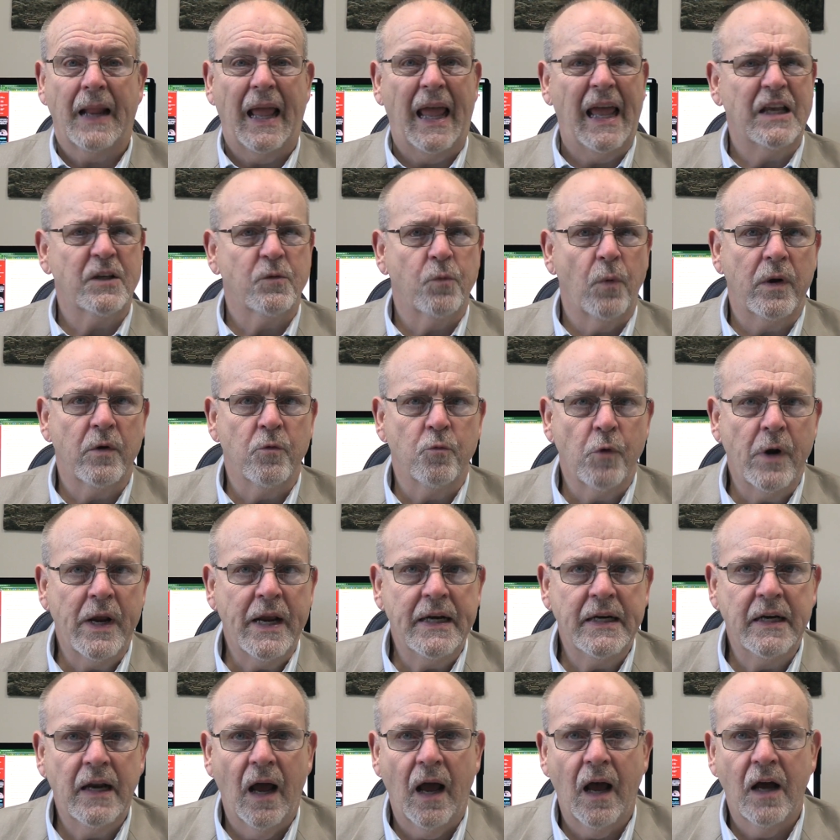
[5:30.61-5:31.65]
As we
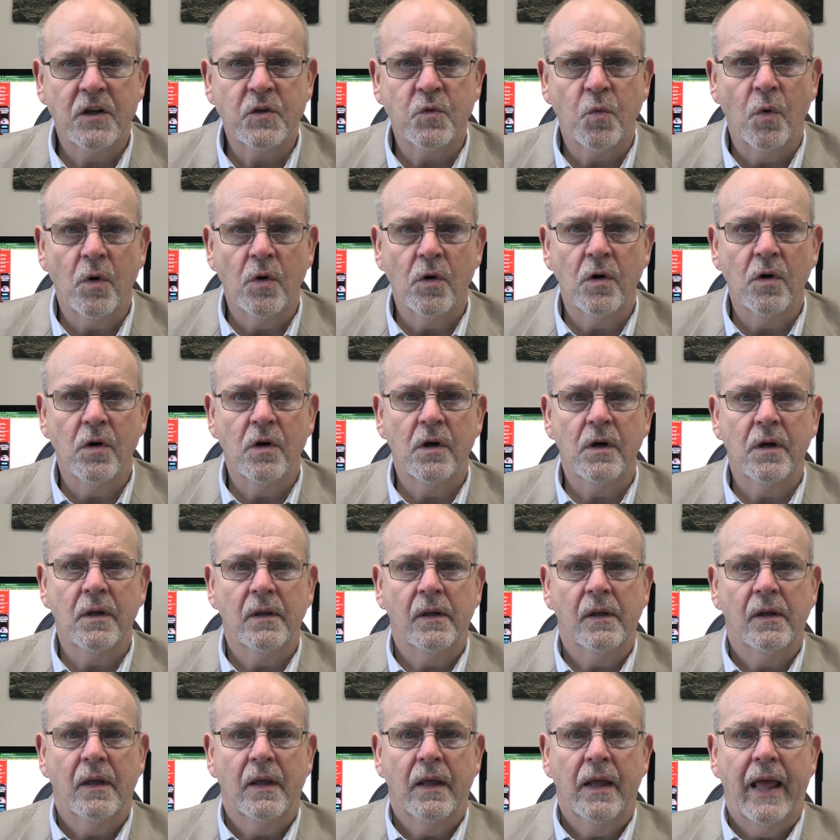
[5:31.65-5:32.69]
read God's Word,
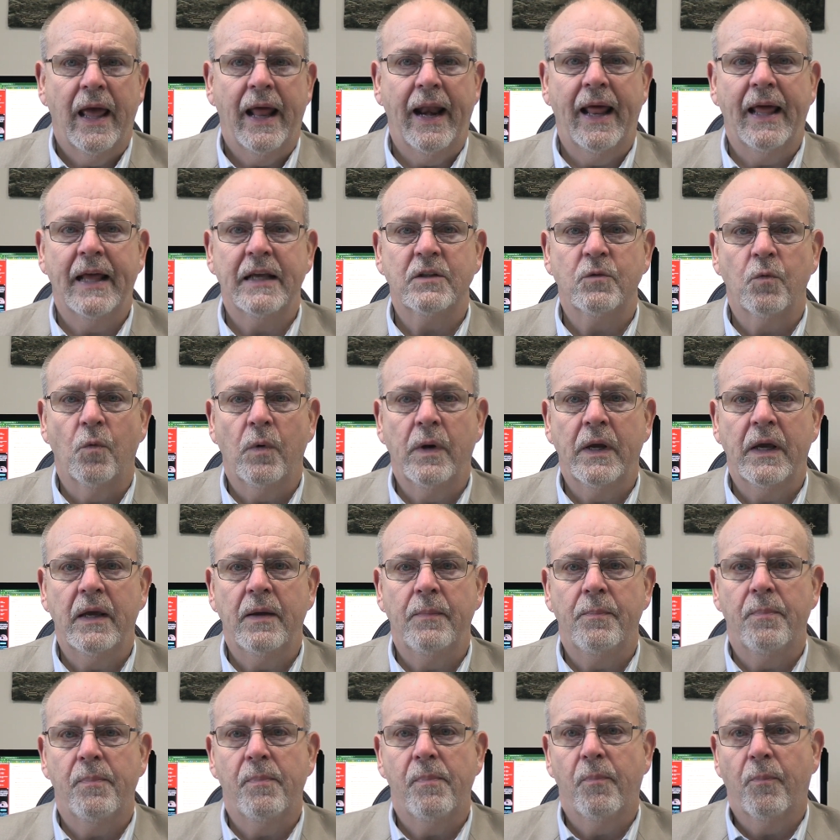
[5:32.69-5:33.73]
and as
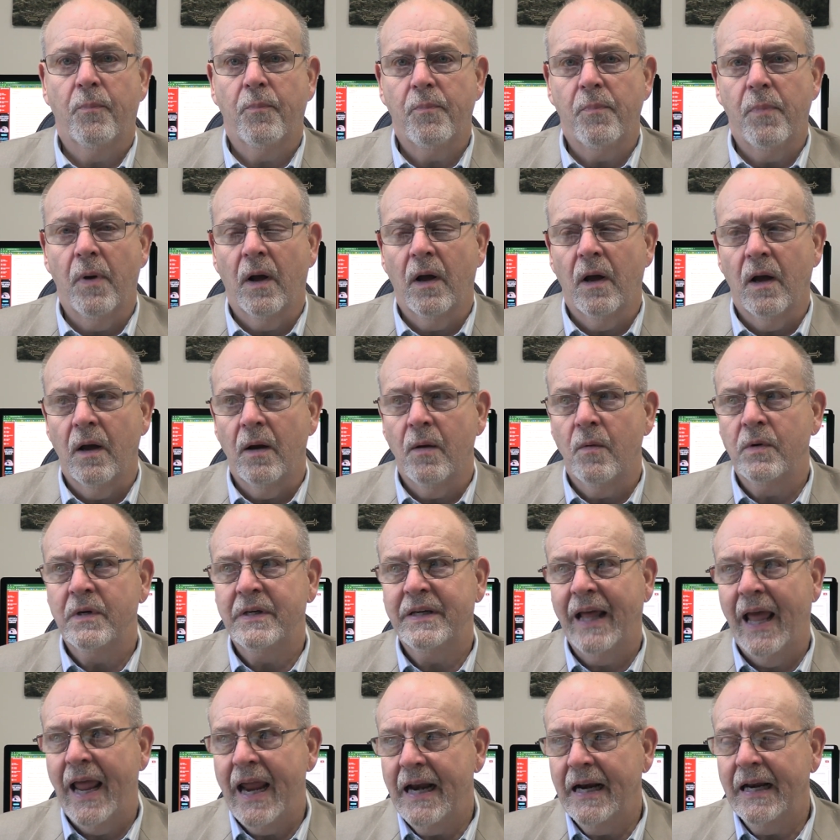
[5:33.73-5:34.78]
we
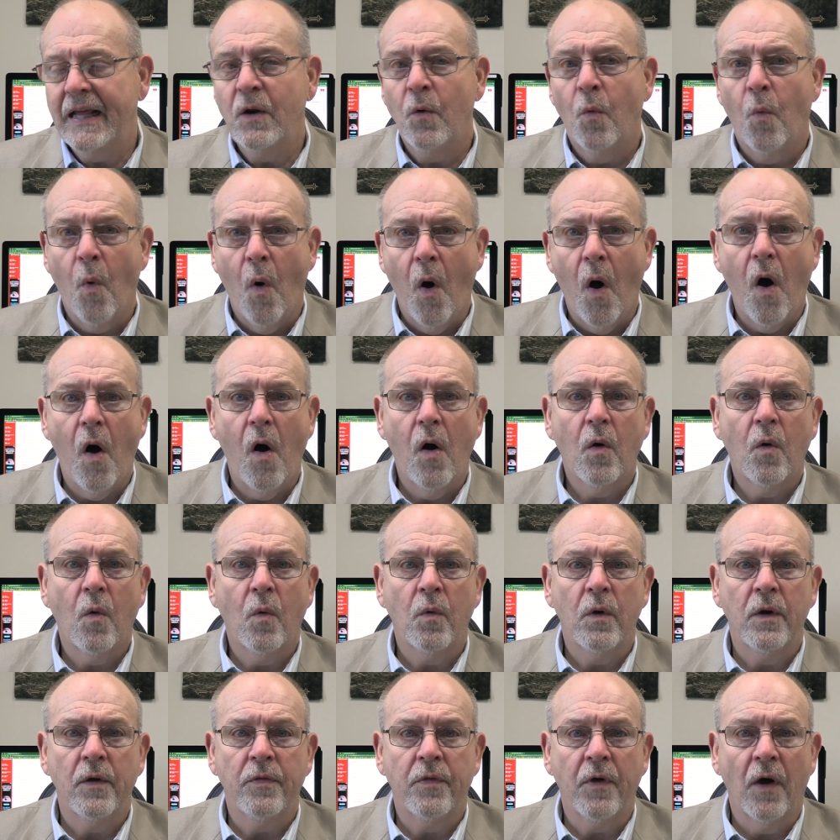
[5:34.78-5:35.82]
daily walk
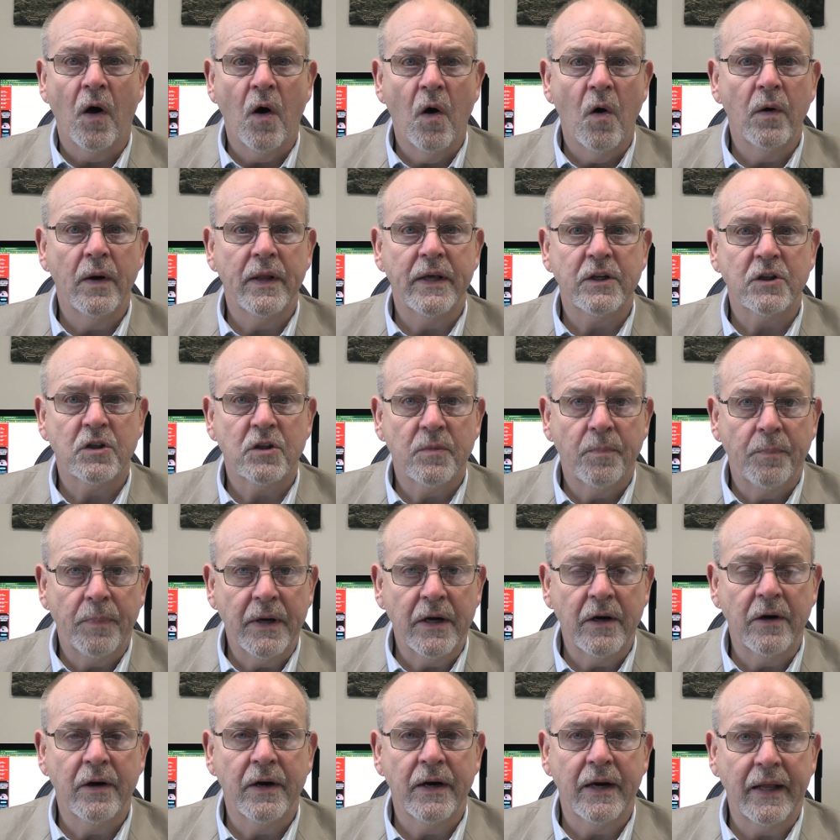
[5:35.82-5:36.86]
with the Holy
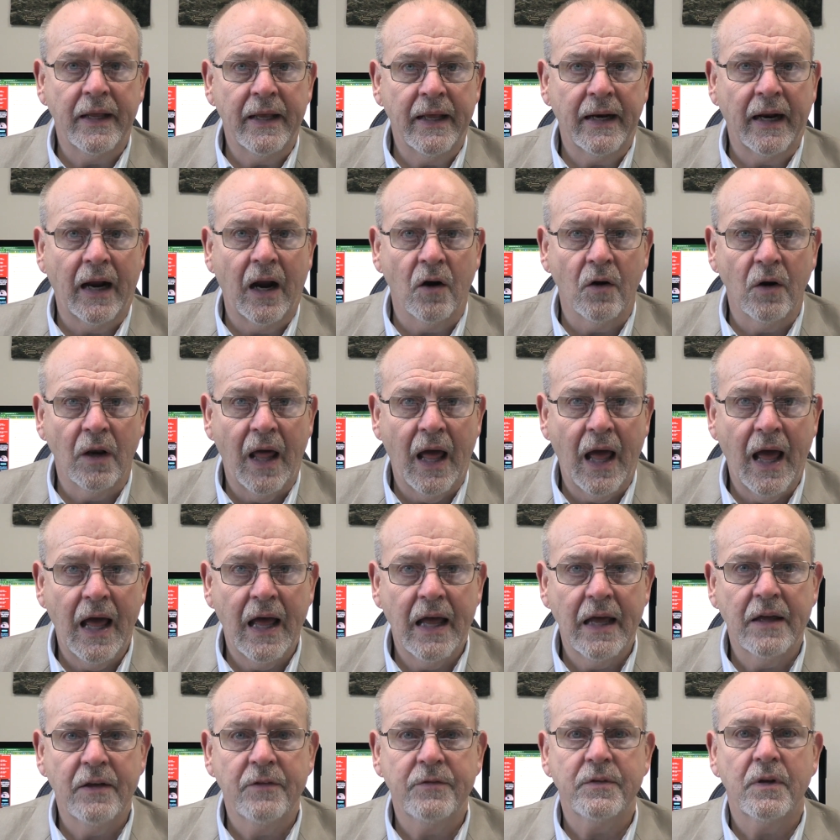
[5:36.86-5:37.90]
Spirit in our
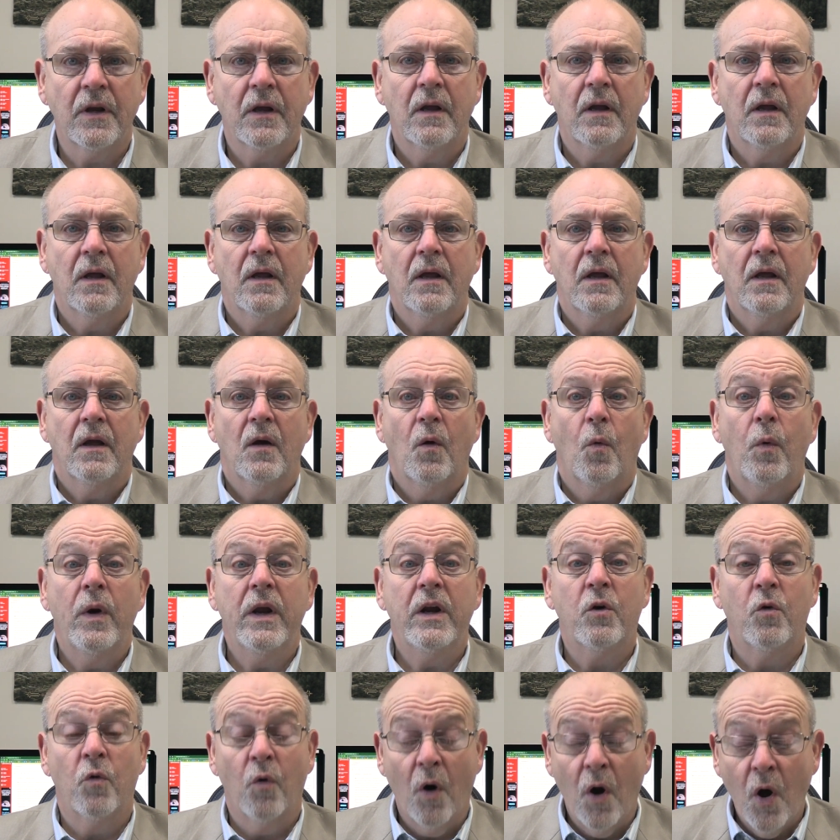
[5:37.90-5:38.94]
lives, we
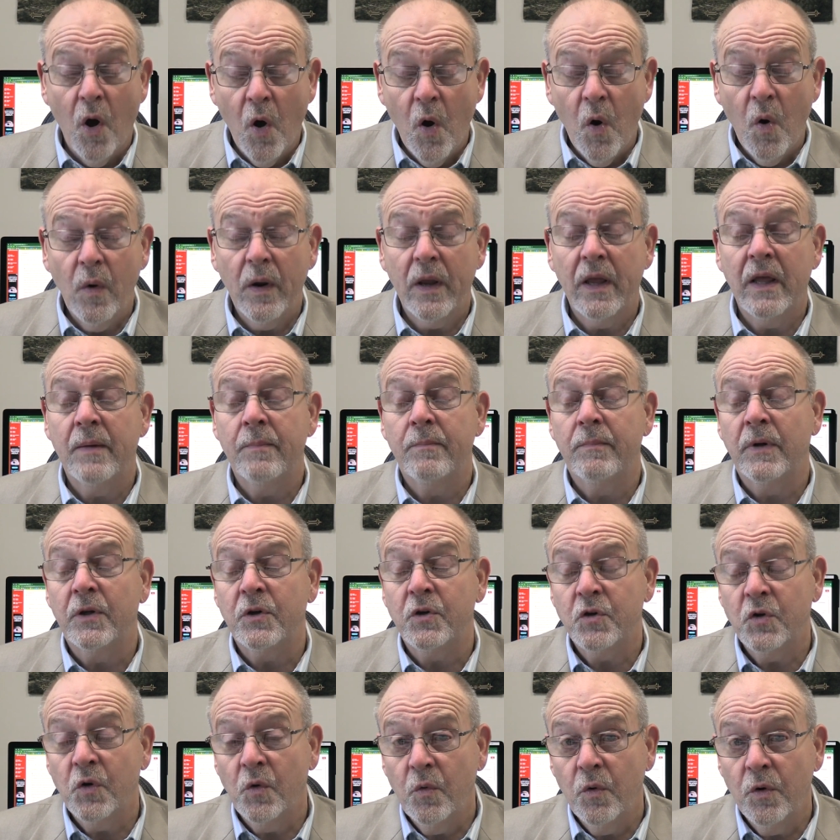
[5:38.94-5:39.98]
grow in
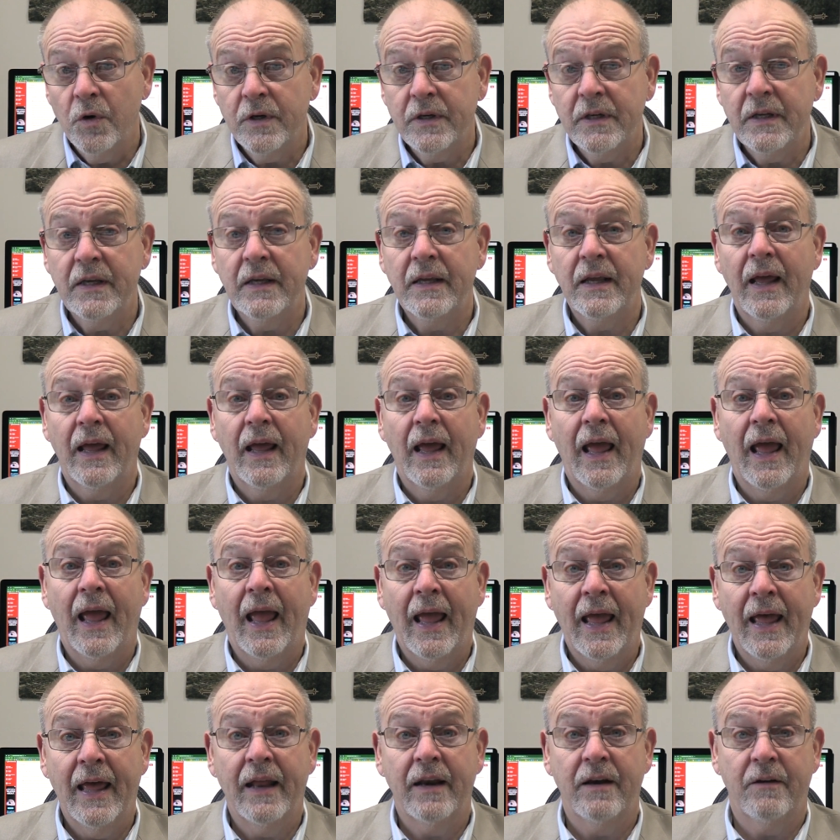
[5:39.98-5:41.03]
maturity
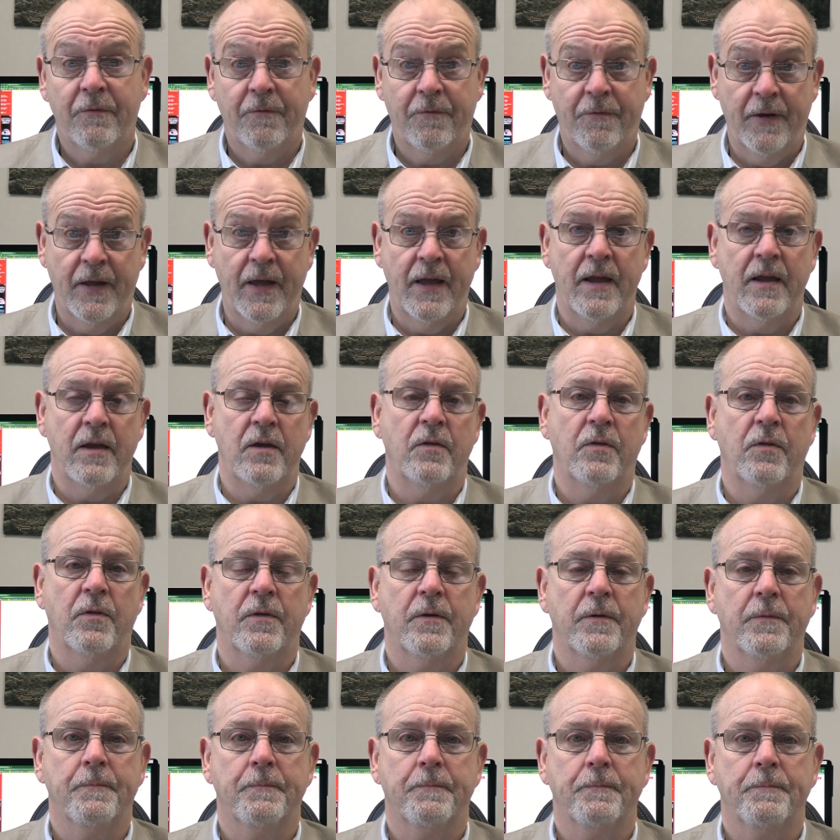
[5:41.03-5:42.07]
and faith.